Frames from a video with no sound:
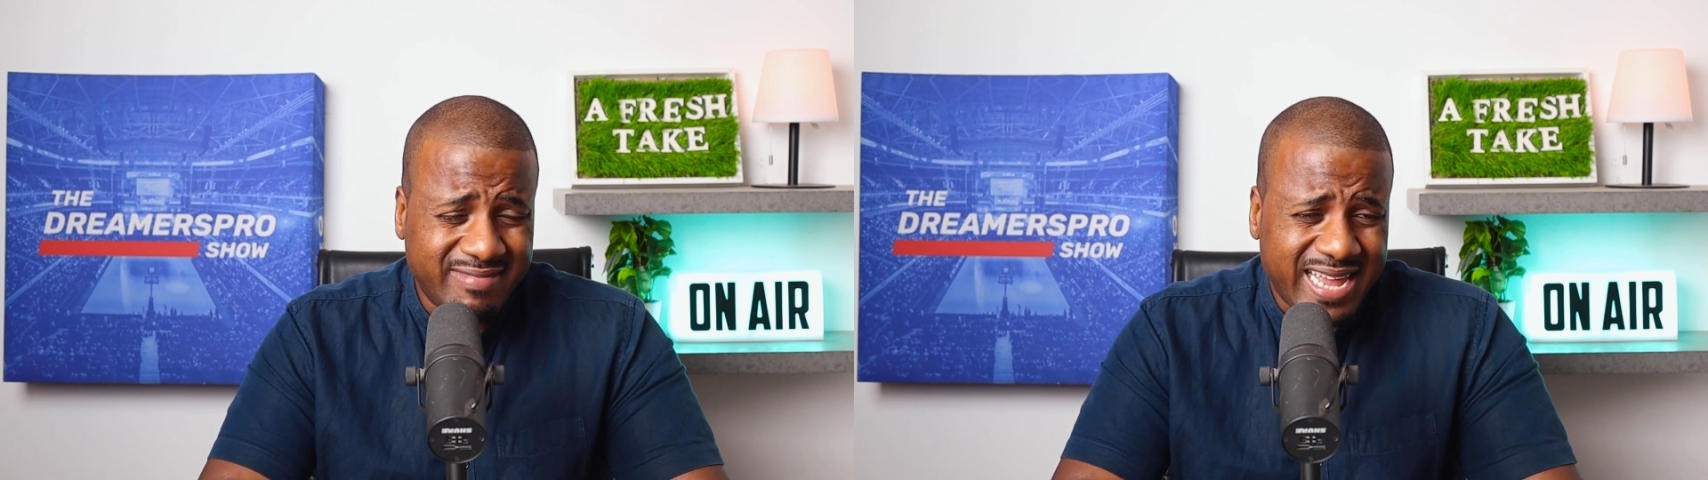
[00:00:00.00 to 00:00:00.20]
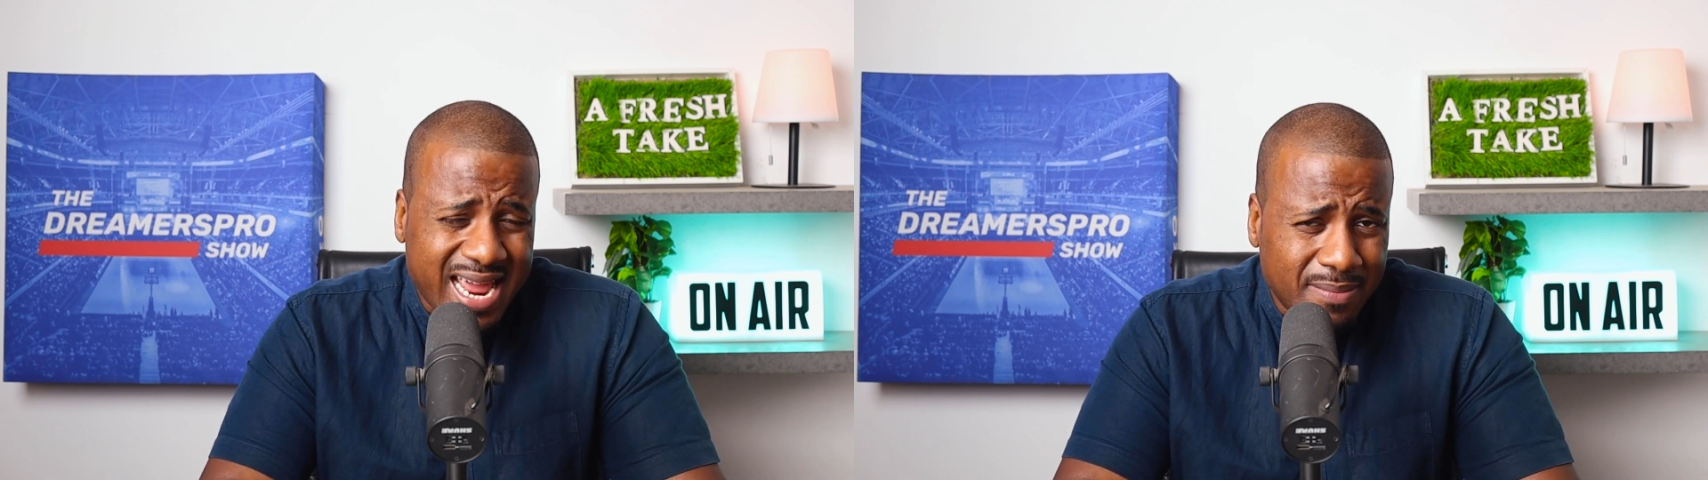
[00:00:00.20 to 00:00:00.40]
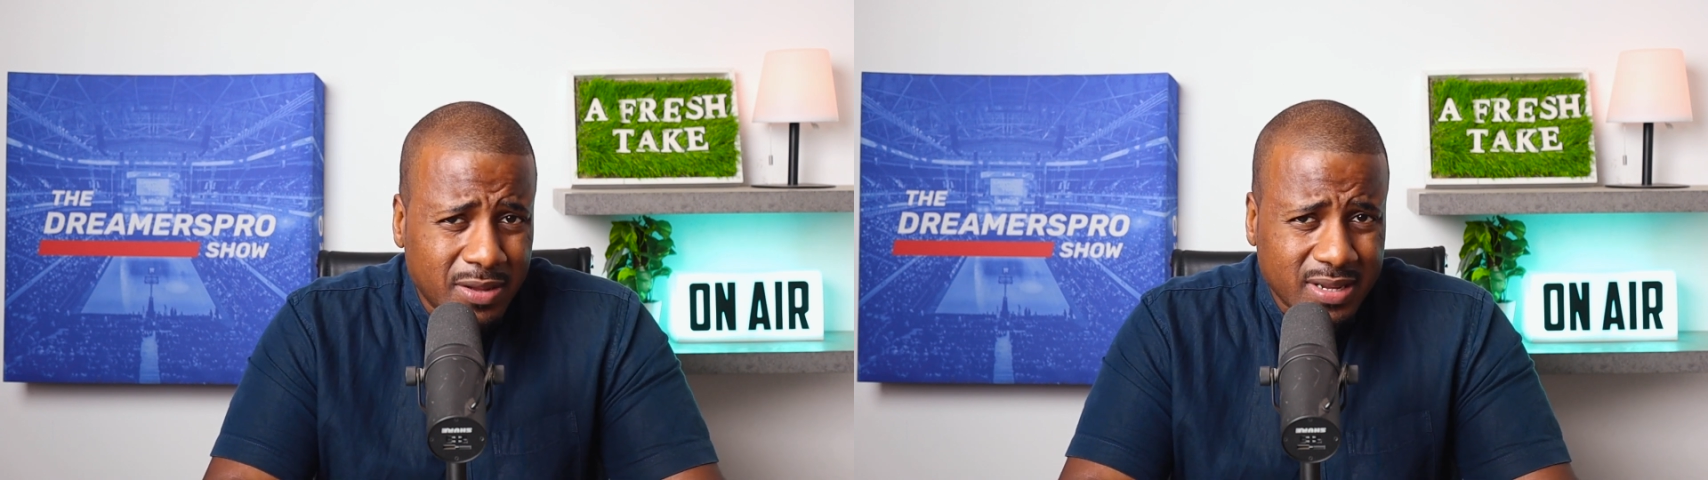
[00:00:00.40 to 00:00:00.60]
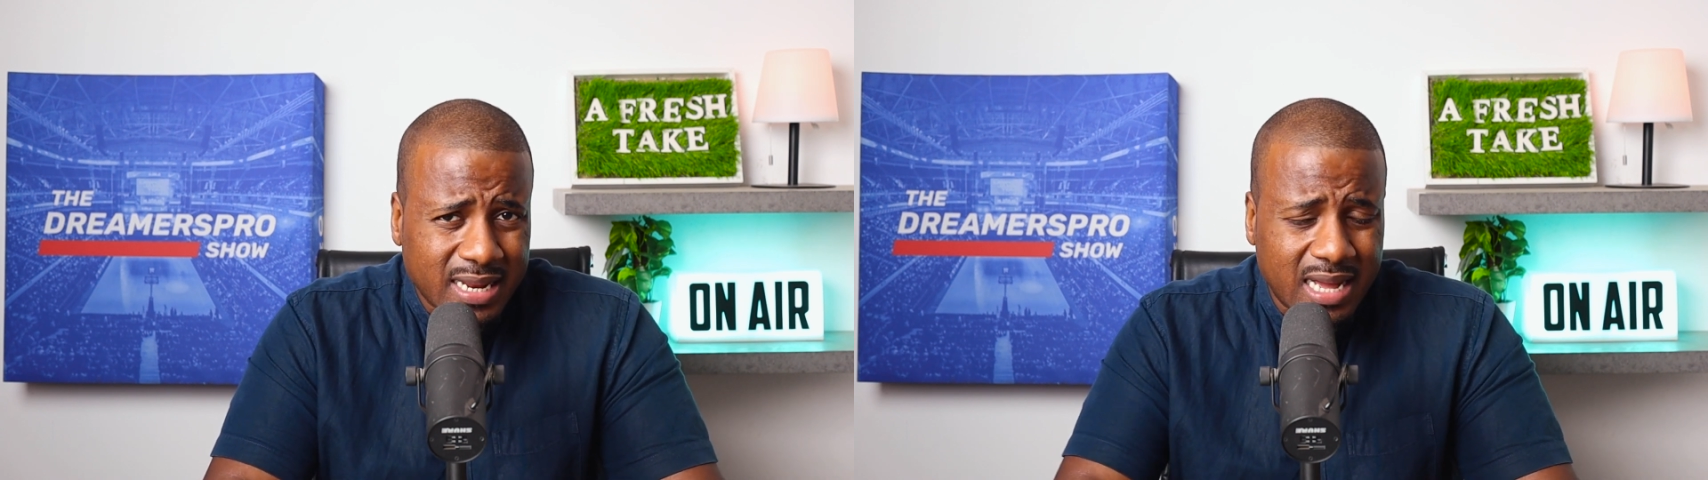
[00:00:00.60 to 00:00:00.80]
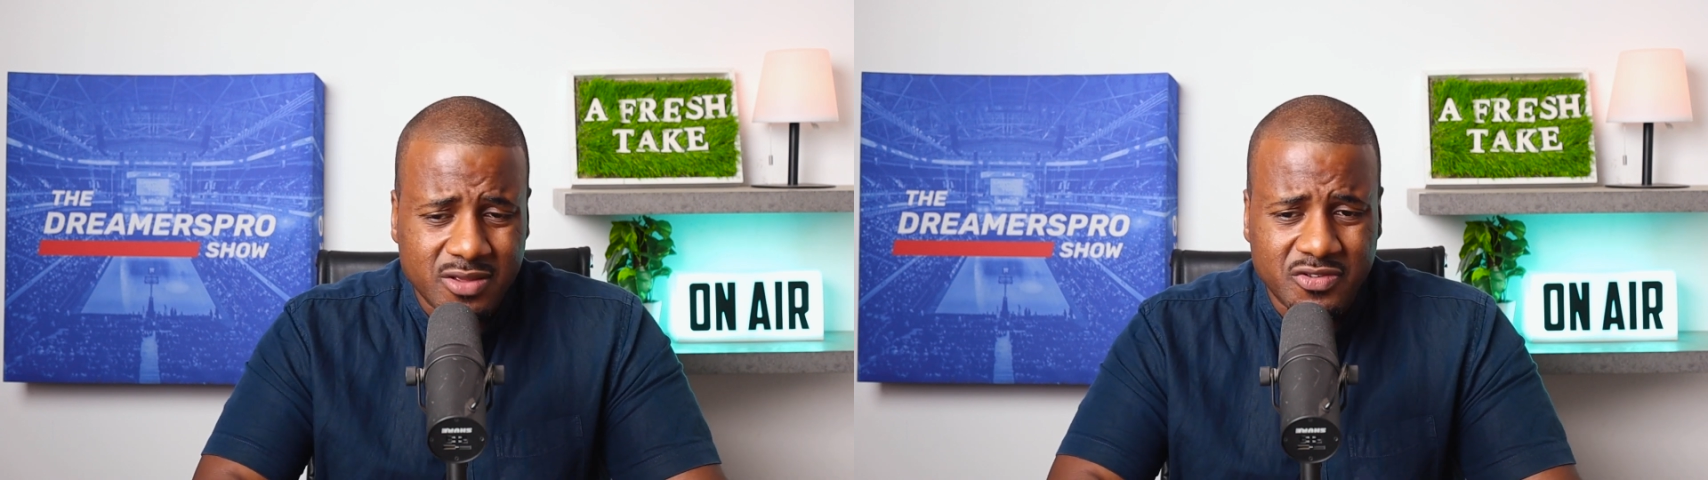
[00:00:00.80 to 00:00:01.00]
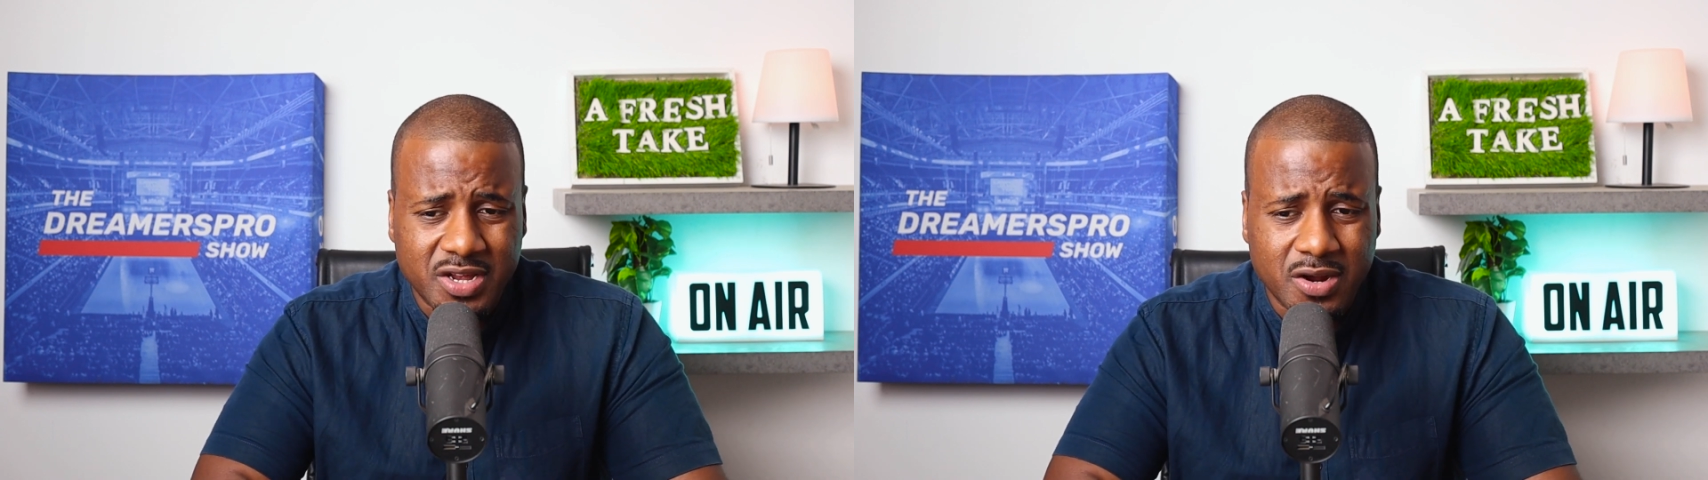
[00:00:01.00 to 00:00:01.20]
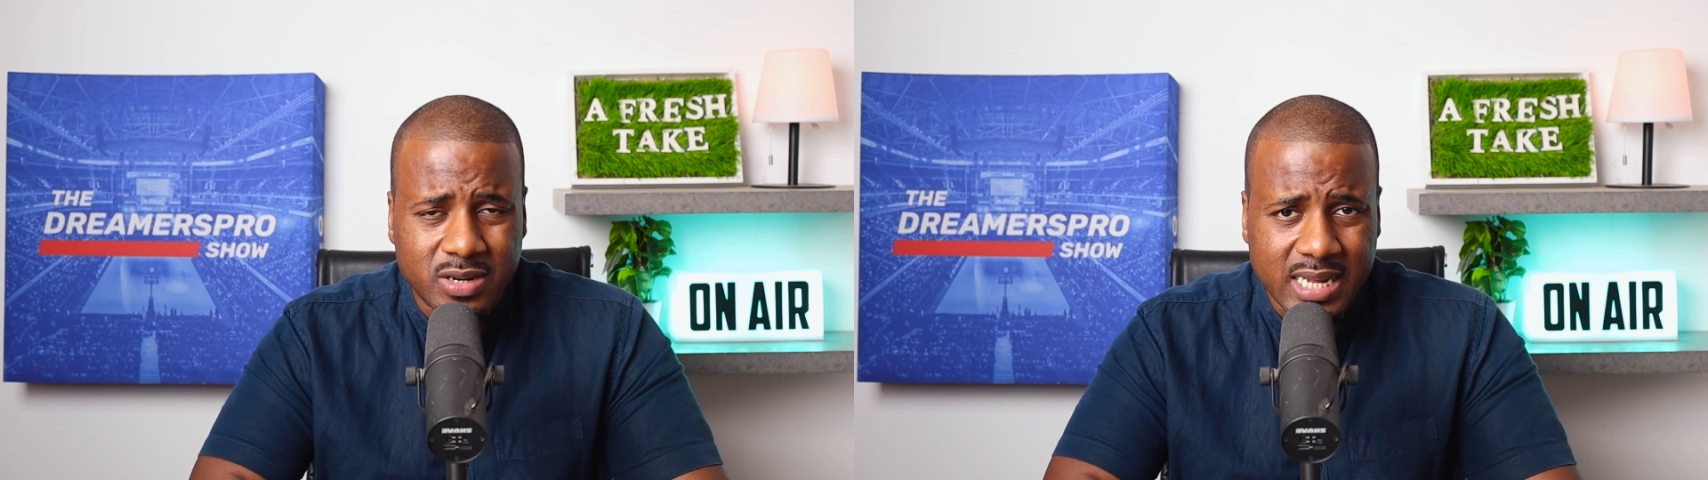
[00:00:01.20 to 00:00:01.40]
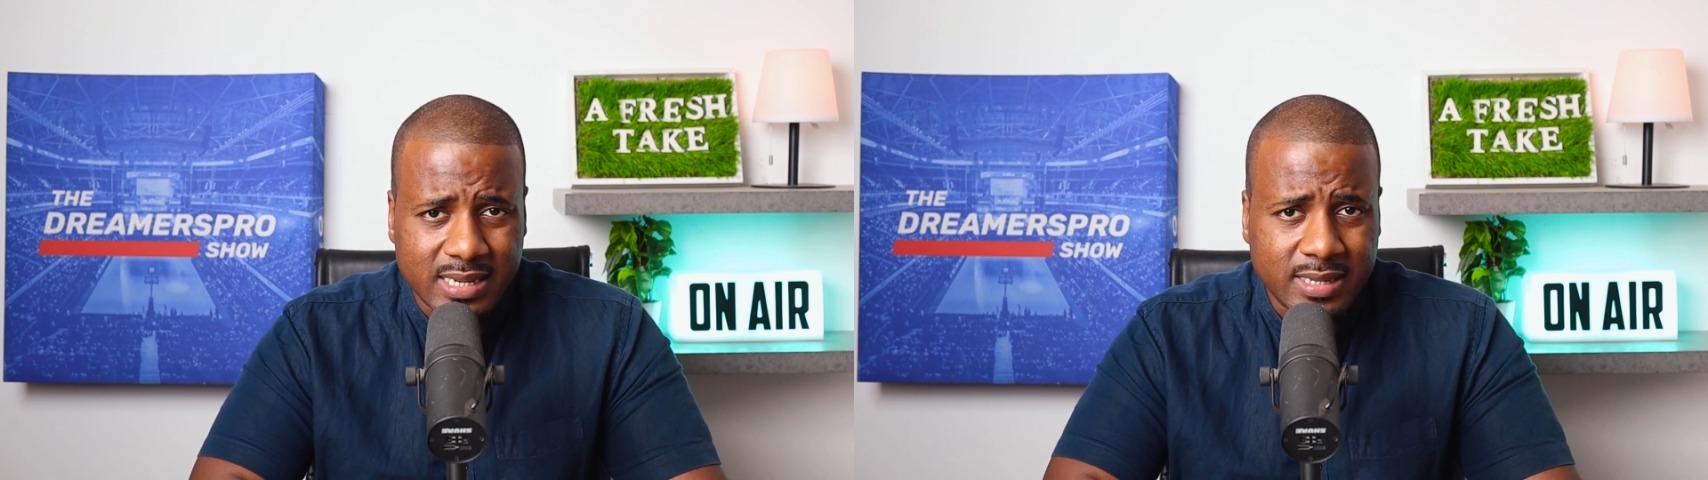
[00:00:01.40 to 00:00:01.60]
ten million dollars a year
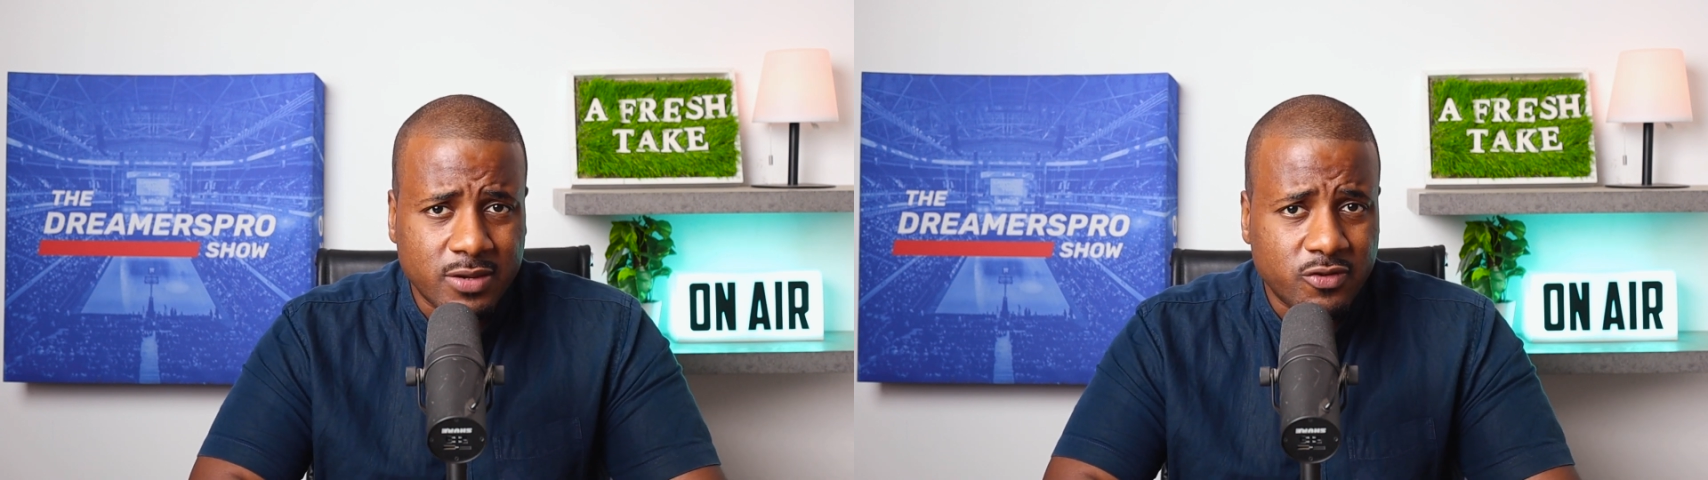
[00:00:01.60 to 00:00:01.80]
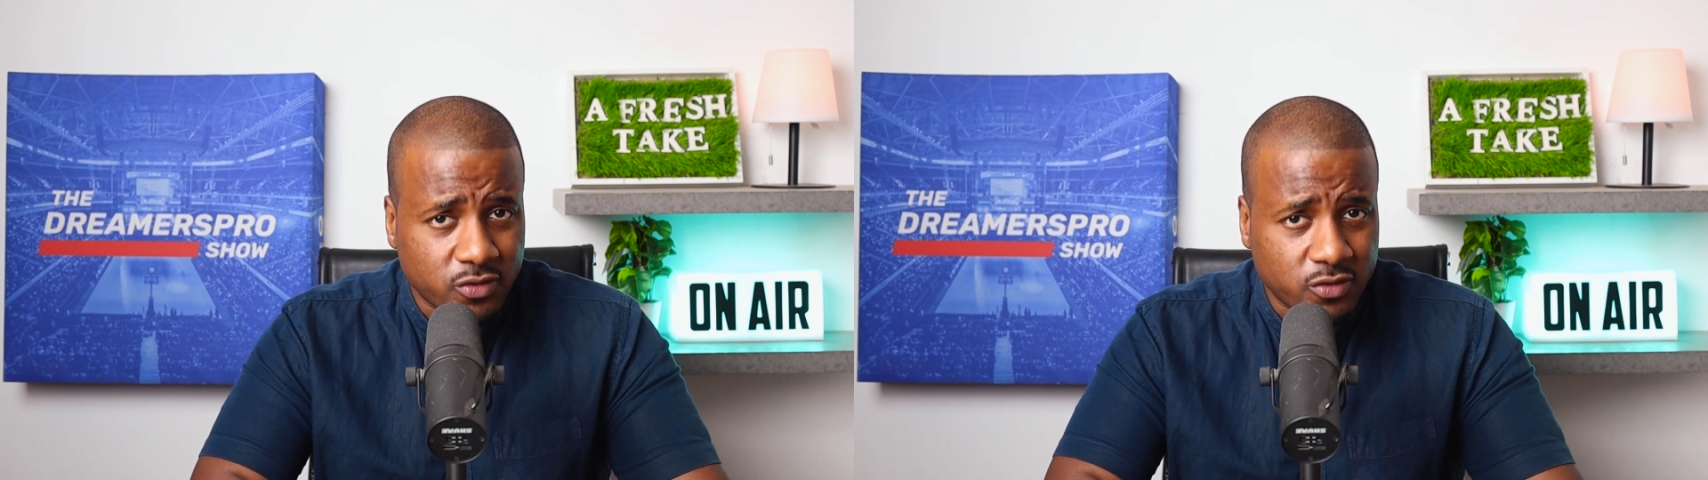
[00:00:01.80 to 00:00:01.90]
on that deal.